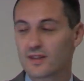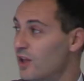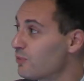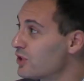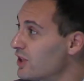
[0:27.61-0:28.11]
the
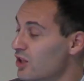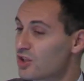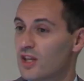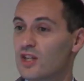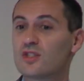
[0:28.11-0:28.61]
Health
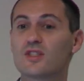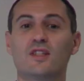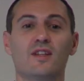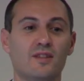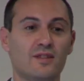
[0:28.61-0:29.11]
Protection
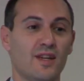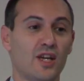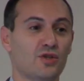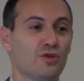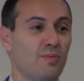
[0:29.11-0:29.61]
Agency, that's the
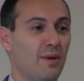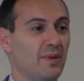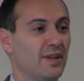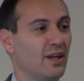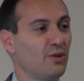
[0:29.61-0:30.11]
national
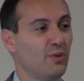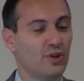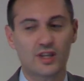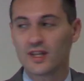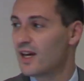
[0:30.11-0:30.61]
public health
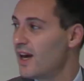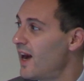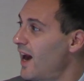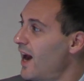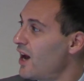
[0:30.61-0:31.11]
body,
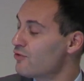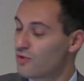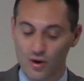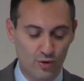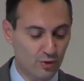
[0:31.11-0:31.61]
our
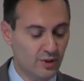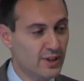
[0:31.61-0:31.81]
role.